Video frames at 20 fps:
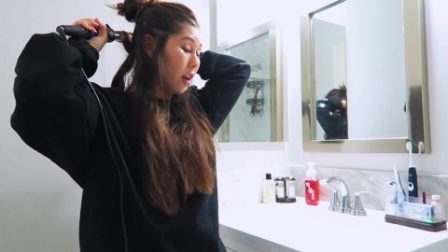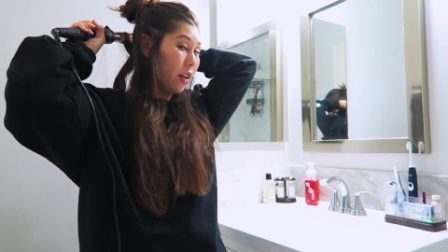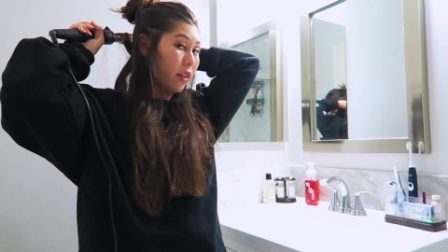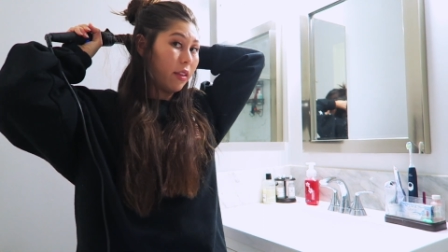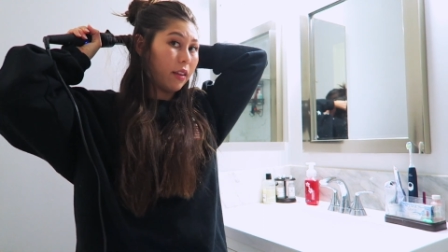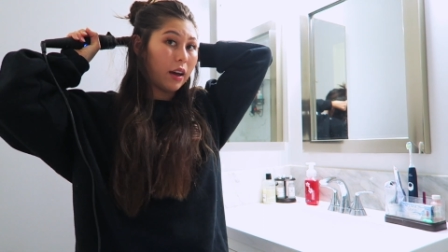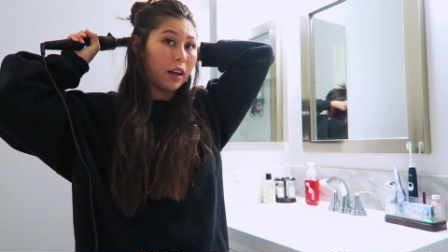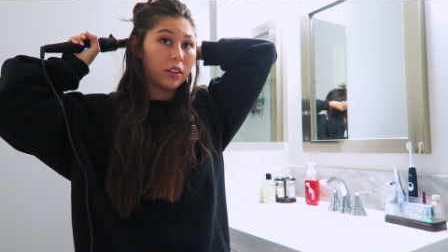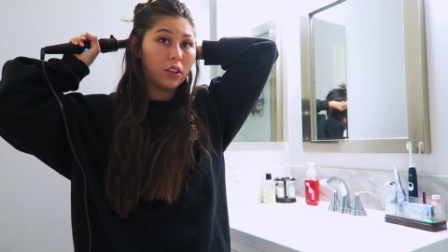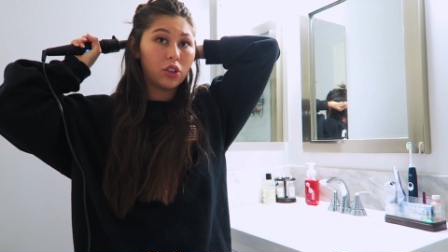
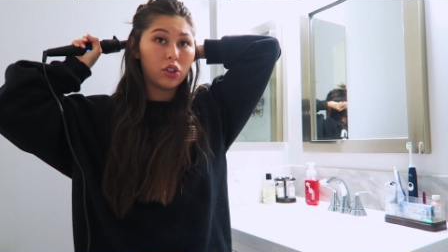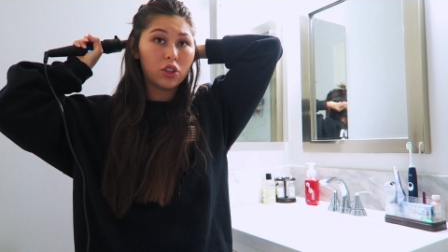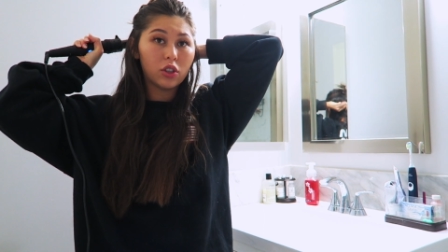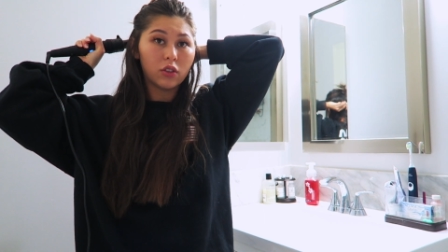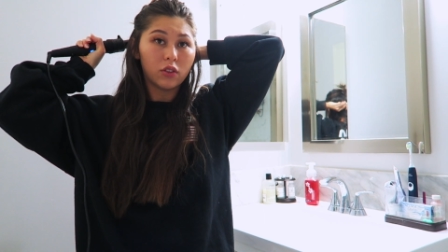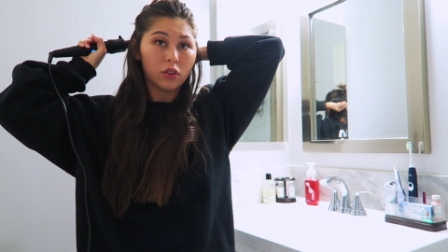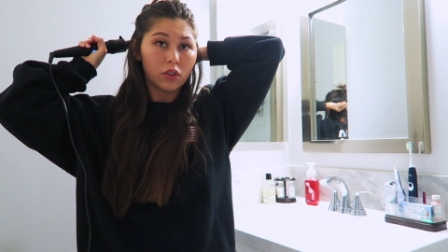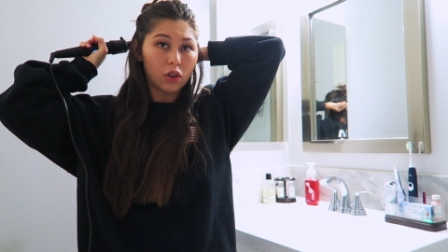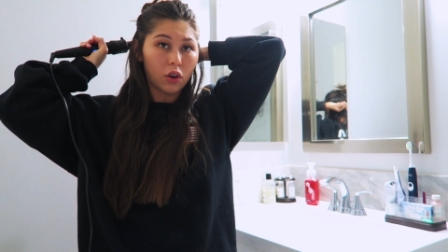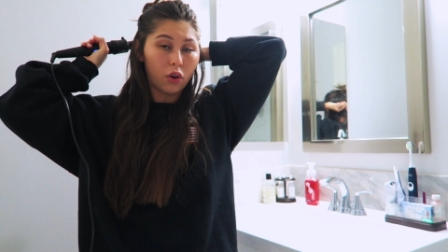And that's
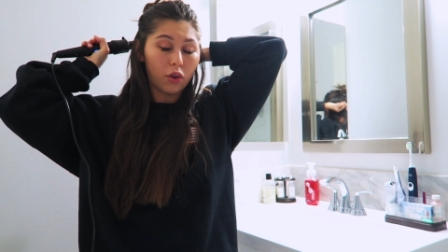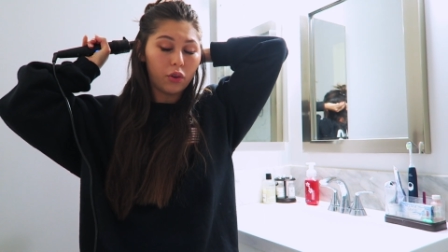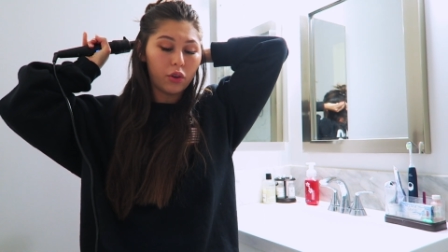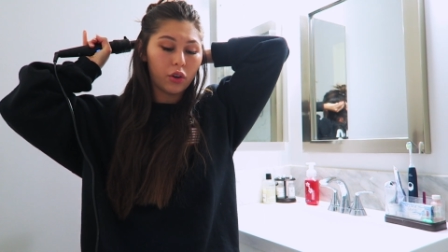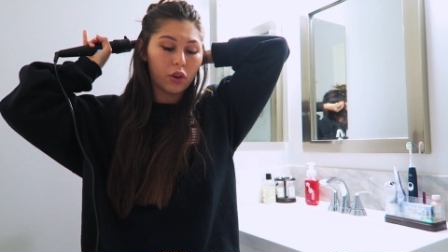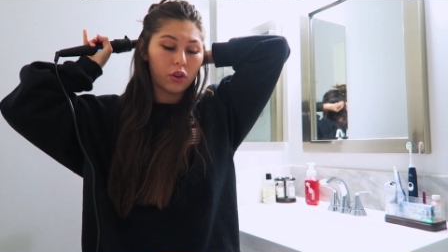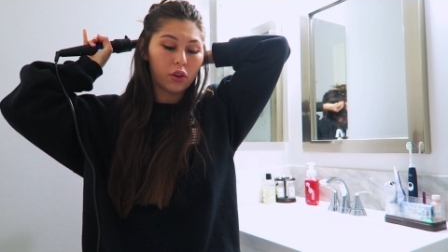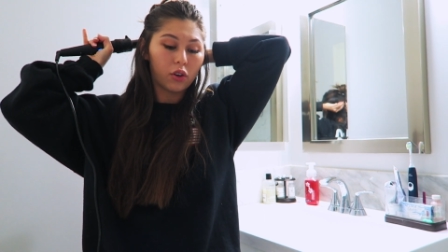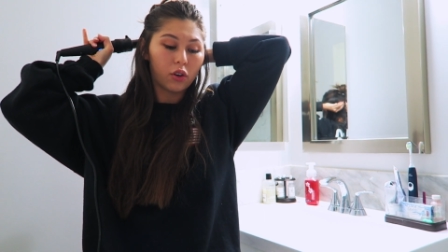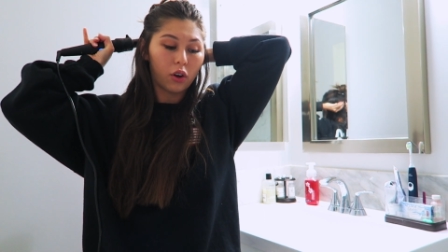just so
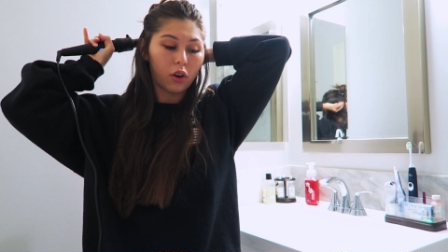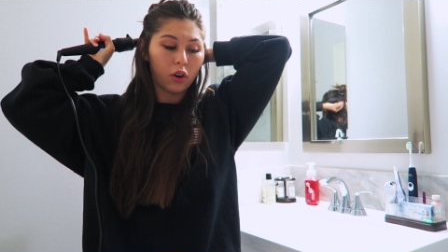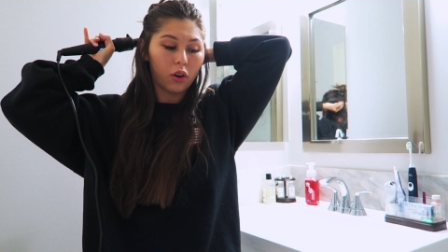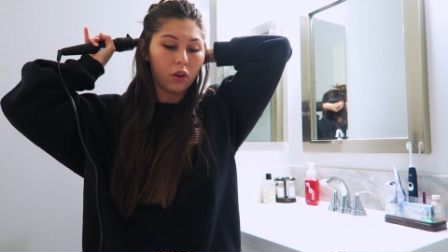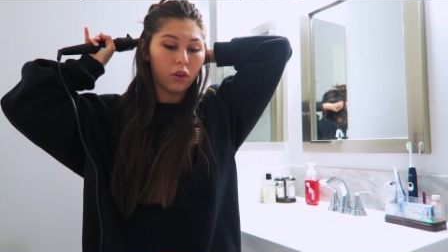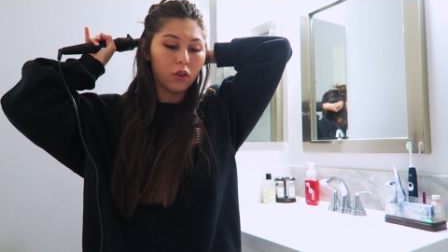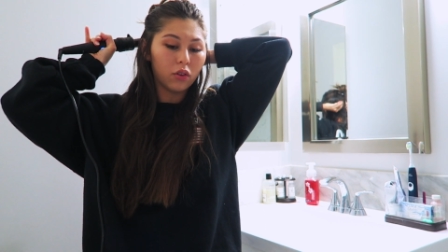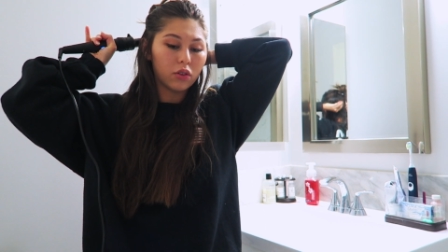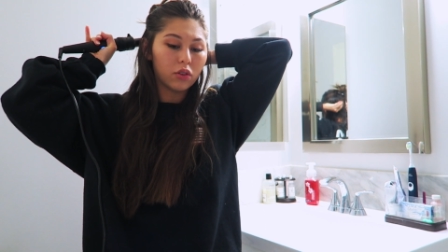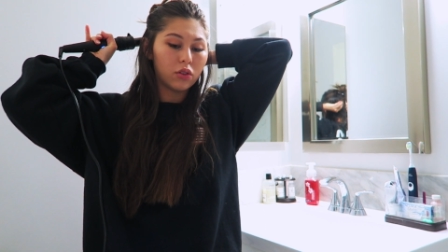your
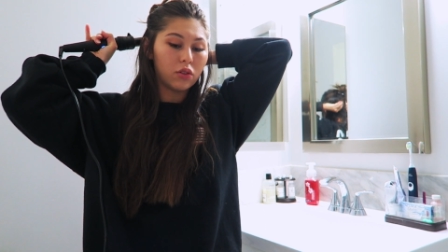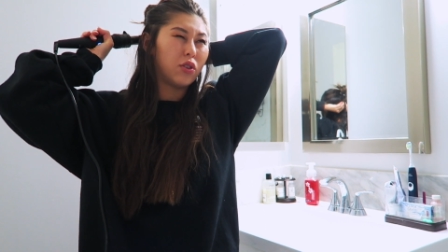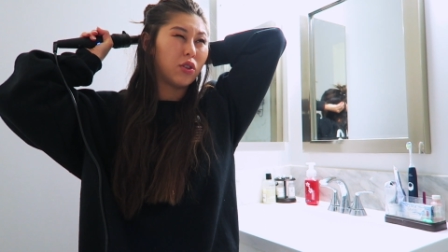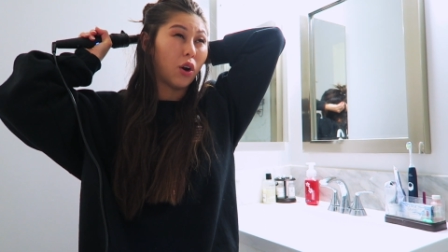curls